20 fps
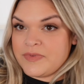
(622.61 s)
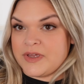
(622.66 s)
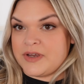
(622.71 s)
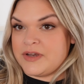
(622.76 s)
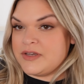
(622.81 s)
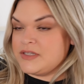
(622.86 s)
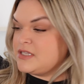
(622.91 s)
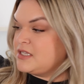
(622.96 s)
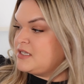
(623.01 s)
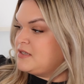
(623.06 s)
There
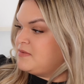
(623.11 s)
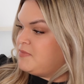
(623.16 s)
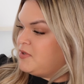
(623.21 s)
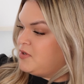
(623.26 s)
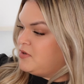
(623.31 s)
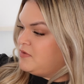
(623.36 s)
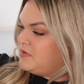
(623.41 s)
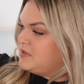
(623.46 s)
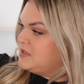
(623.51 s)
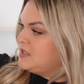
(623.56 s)
is the
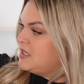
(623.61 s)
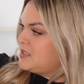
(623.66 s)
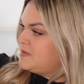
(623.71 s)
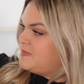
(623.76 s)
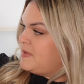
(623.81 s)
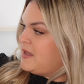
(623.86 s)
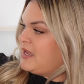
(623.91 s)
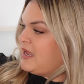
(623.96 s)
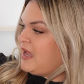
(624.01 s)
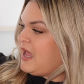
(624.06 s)
beautiful
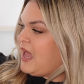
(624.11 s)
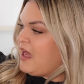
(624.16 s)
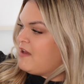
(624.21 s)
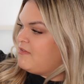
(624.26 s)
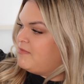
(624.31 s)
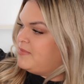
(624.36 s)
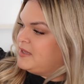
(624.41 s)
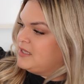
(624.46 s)
dust bag, half